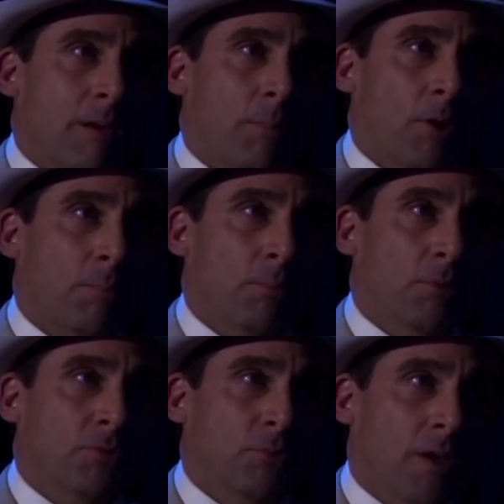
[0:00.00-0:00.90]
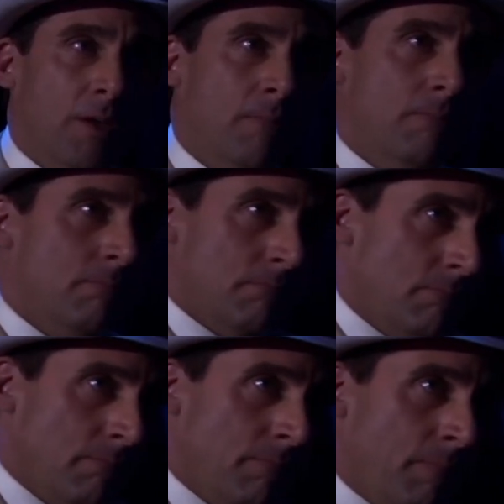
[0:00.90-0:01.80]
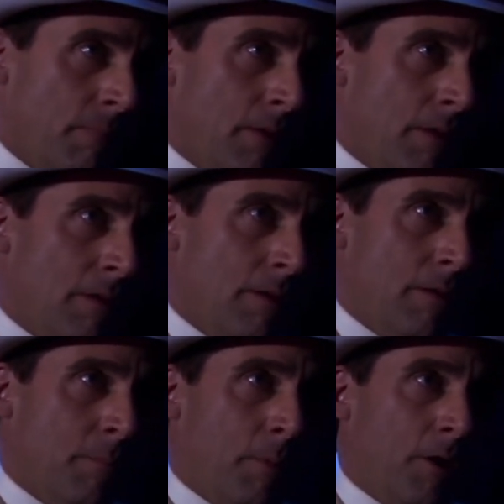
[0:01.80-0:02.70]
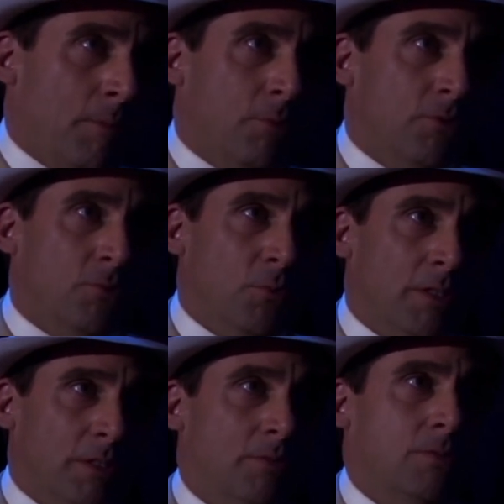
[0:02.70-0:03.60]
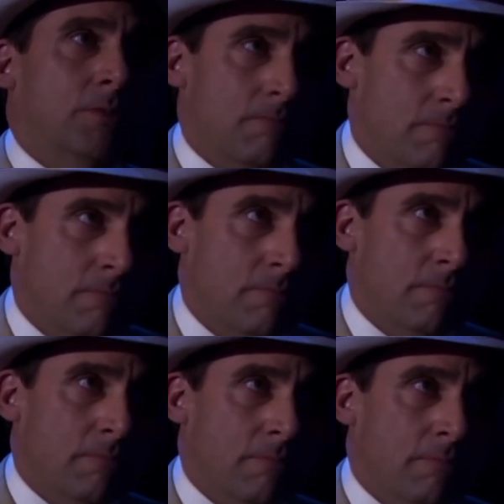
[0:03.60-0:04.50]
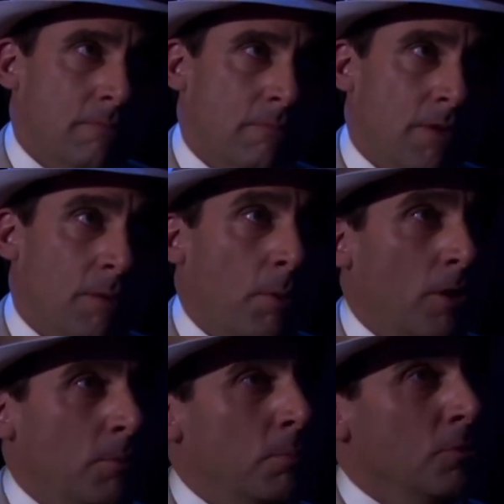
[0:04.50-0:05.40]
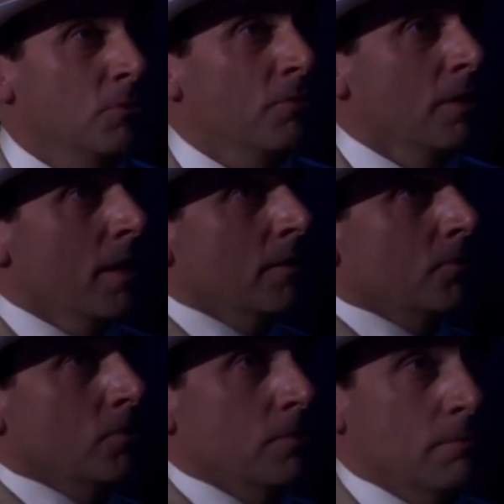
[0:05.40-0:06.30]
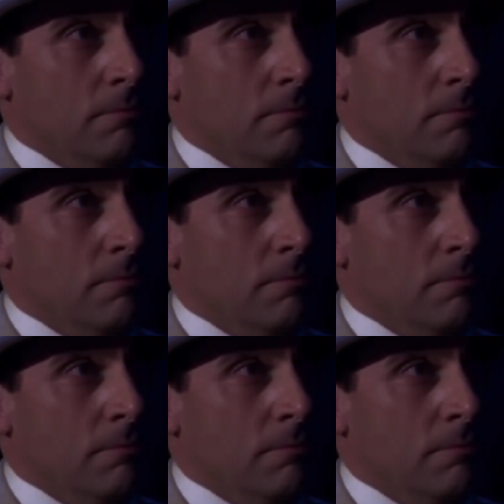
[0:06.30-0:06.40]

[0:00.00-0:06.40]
I'm part Bruce Wayne, part Bruce Willis, and part Bruce Valanche.